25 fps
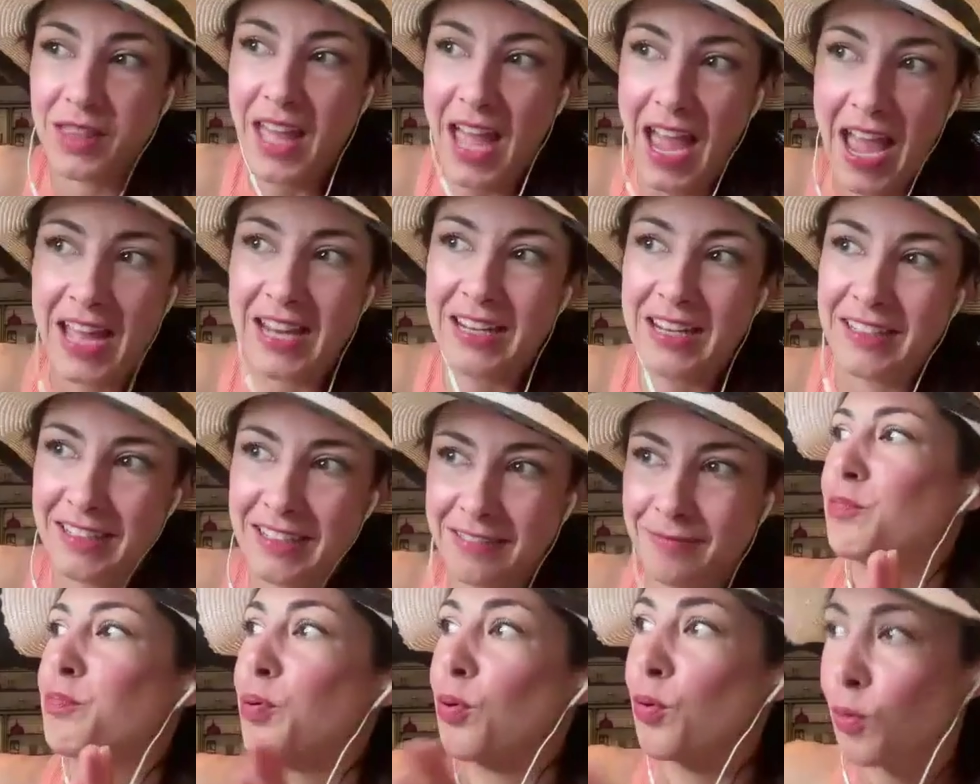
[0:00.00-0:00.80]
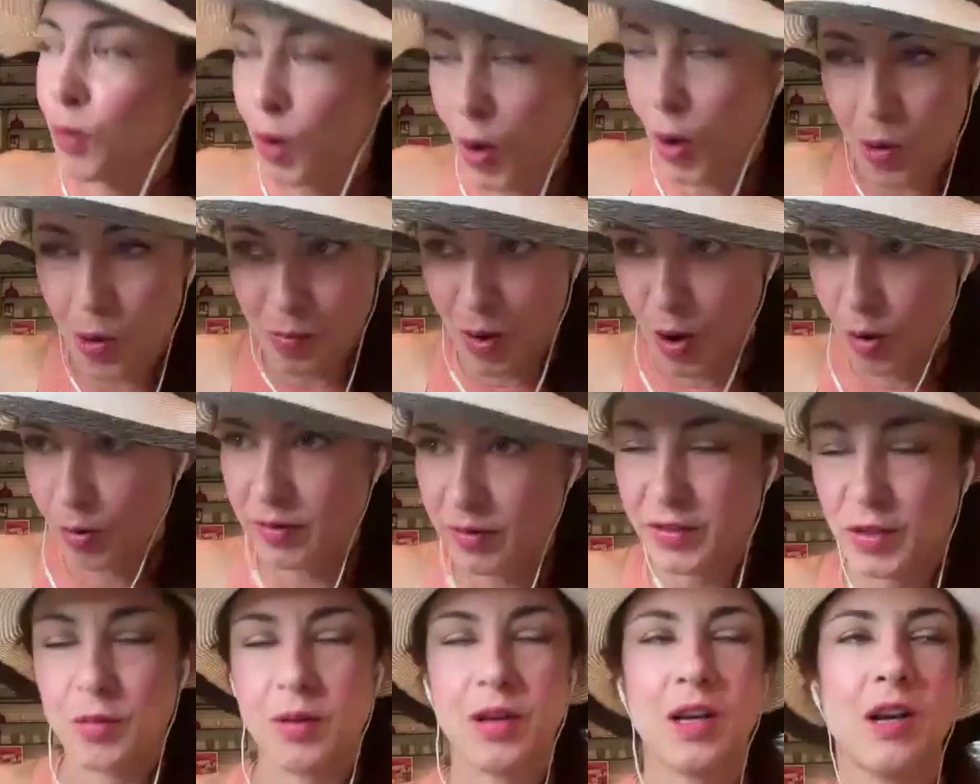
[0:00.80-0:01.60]
that promo,
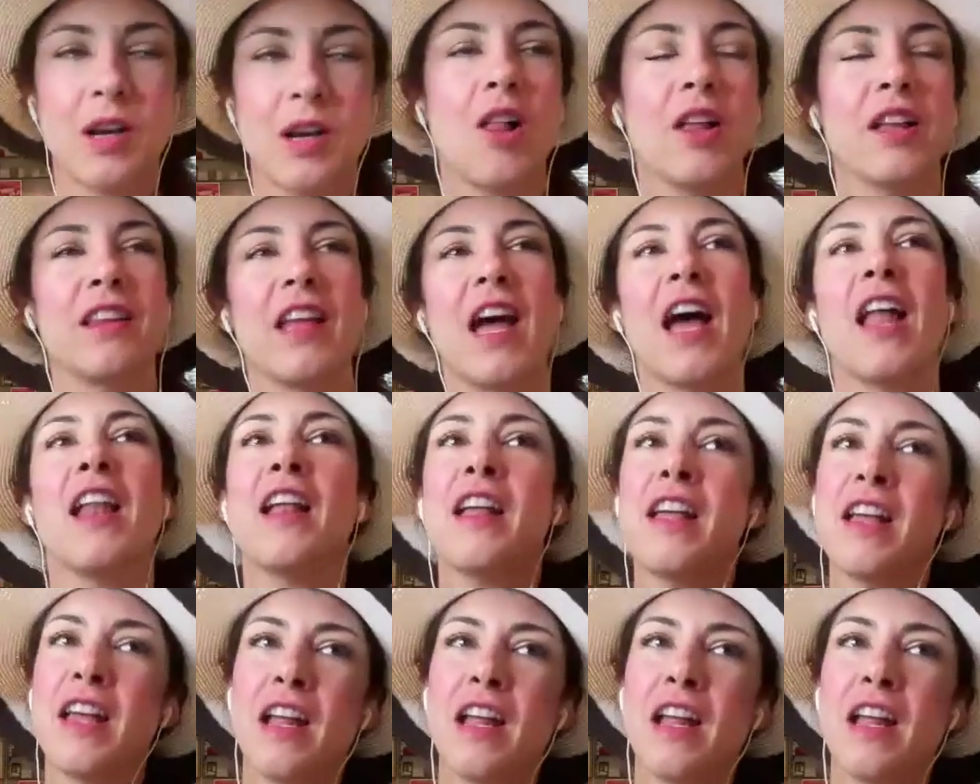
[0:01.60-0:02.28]
if you want to call it that,